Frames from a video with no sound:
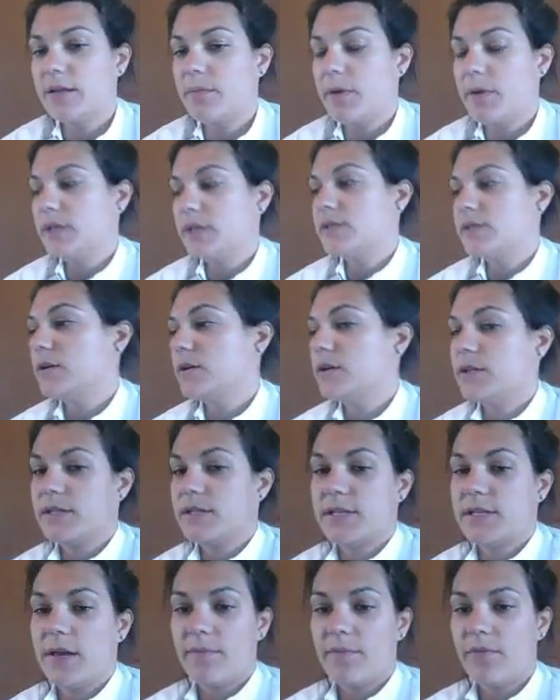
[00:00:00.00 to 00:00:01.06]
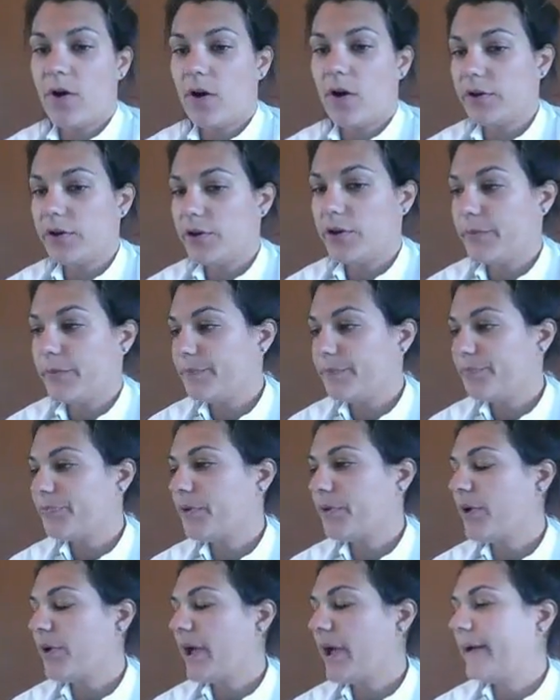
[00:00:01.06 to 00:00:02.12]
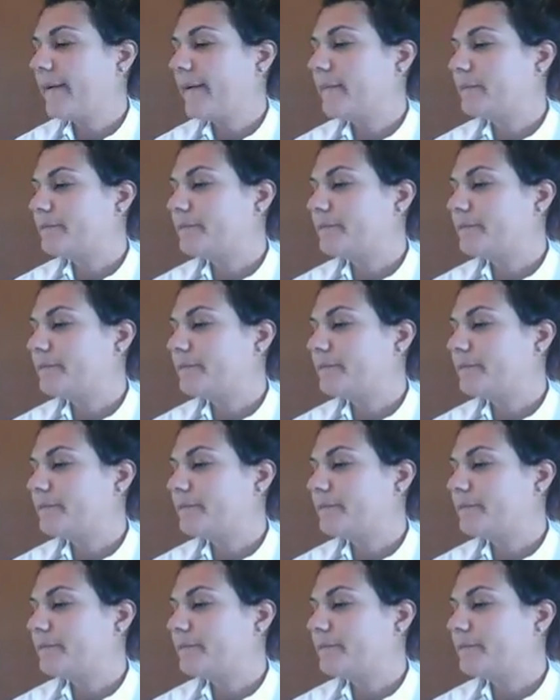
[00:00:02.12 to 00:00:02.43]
the base are in the same volume. Okay,